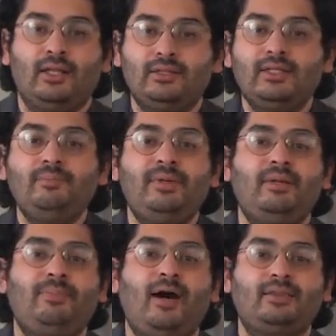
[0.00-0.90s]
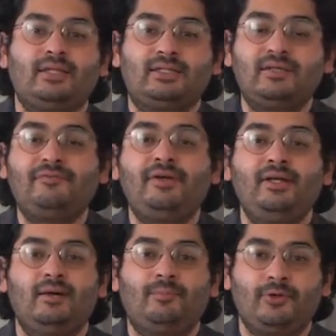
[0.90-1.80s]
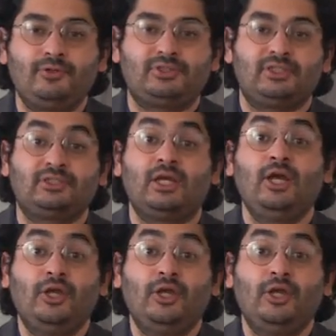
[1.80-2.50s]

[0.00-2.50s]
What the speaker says: a little bit about the different approaches